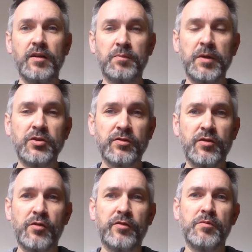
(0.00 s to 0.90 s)
It's been
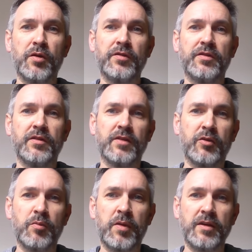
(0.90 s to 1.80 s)
just over a month since I
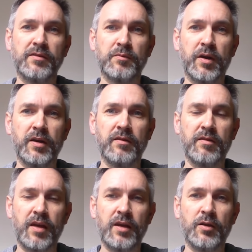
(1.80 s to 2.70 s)
replaced my
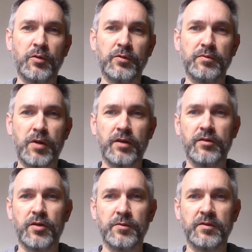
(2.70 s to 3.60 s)
TADO smart
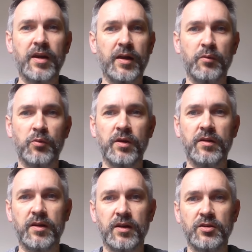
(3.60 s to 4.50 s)
thermostat with
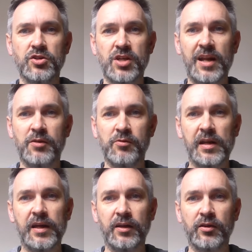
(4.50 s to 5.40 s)
a Shelly
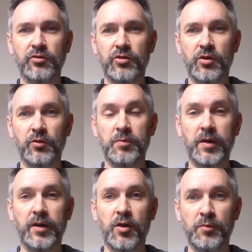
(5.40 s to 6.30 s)
relay controlled
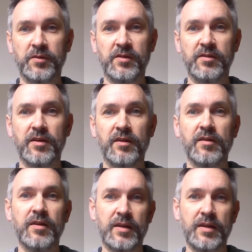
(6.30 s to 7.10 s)
by Home Assistant.